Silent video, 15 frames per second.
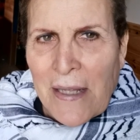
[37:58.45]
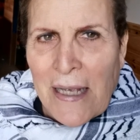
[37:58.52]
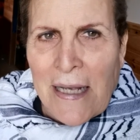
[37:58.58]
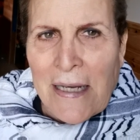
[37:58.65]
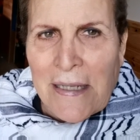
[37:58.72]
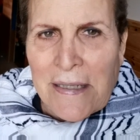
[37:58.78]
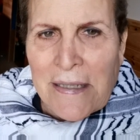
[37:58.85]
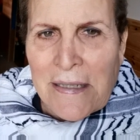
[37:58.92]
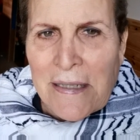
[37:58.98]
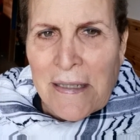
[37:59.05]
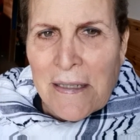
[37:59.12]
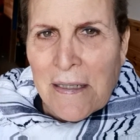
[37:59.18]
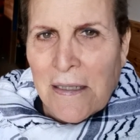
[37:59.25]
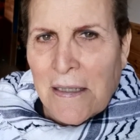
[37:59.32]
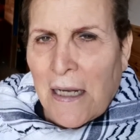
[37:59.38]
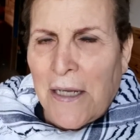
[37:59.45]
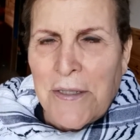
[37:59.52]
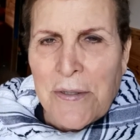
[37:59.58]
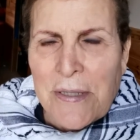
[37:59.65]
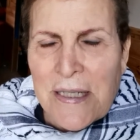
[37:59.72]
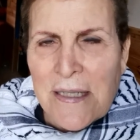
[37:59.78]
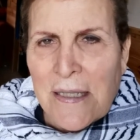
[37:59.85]
And
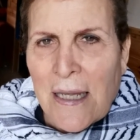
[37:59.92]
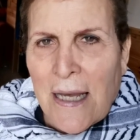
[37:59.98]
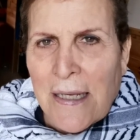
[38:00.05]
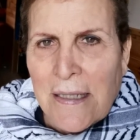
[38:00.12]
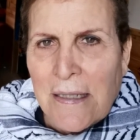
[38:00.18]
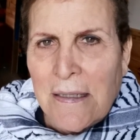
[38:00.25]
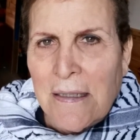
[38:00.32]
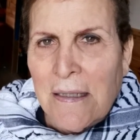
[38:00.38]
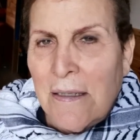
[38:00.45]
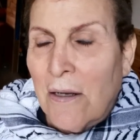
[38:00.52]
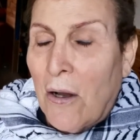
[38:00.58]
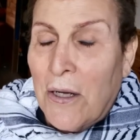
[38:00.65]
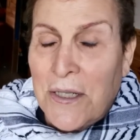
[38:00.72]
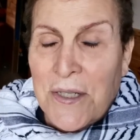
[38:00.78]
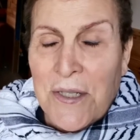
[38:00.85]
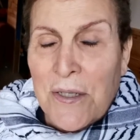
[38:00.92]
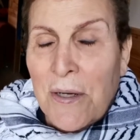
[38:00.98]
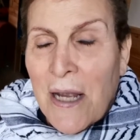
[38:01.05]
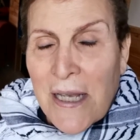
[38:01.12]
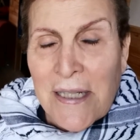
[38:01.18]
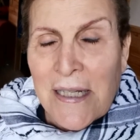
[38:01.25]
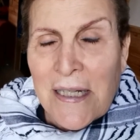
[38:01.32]
countries like
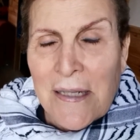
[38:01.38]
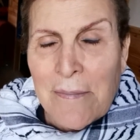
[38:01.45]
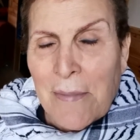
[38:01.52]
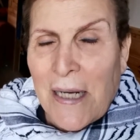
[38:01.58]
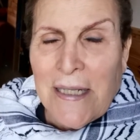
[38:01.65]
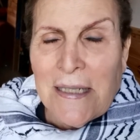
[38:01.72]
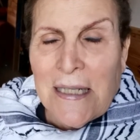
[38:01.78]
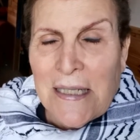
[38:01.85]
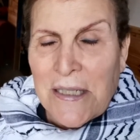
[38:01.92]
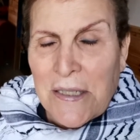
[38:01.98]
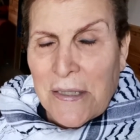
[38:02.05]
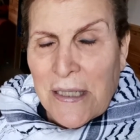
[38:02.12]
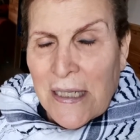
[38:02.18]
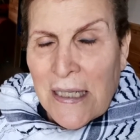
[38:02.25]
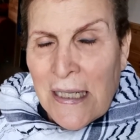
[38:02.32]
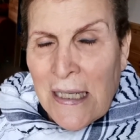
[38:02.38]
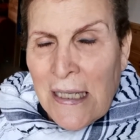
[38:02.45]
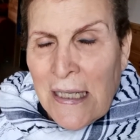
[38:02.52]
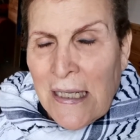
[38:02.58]
Australia, my country,